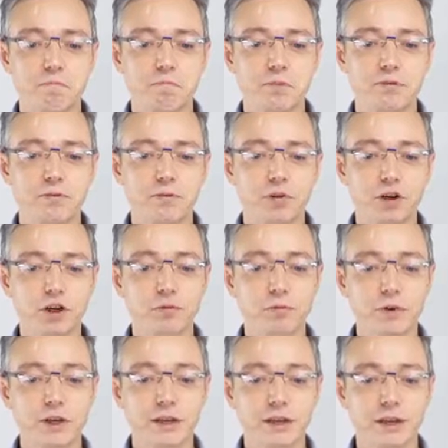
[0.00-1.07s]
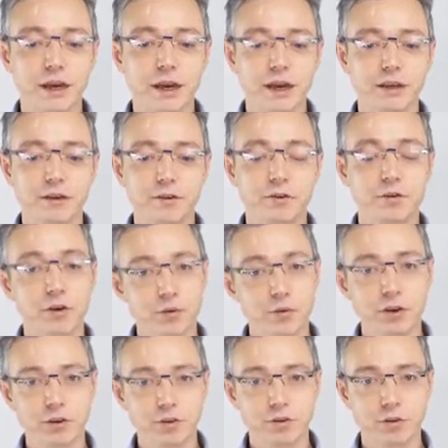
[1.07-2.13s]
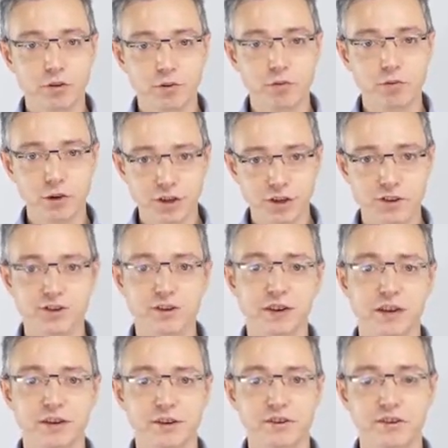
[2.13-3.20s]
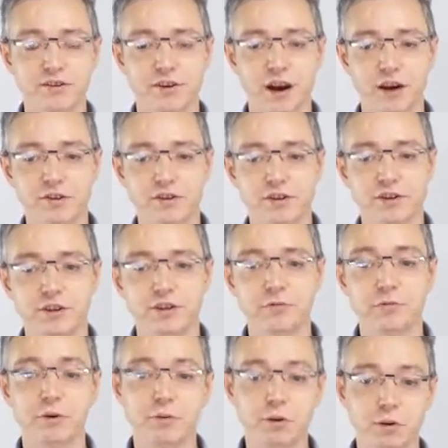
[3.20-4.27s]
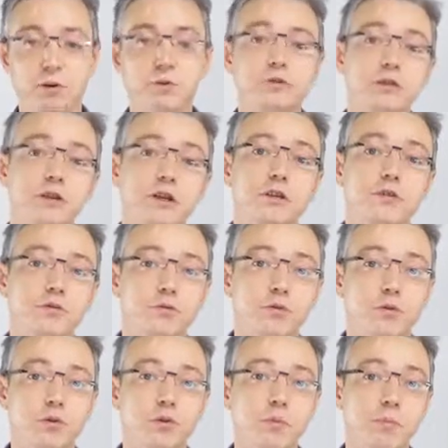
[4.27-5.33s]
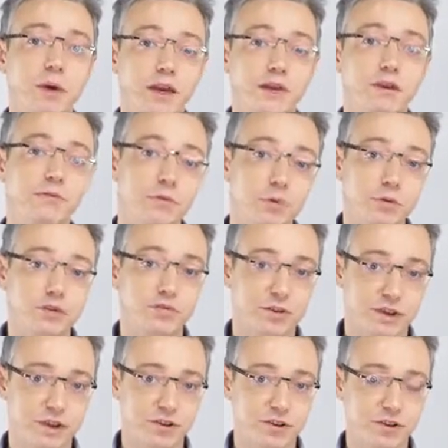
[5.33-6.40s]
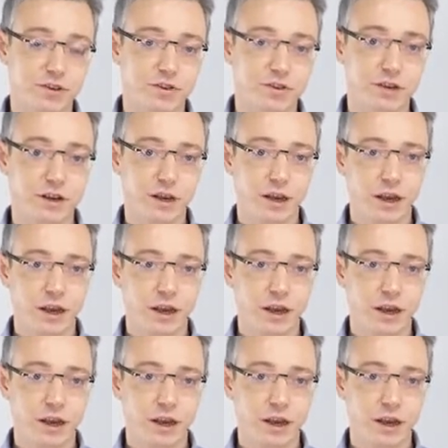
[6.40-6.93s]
Before we can go into what is genetic structure, we will also need to make a few definitions.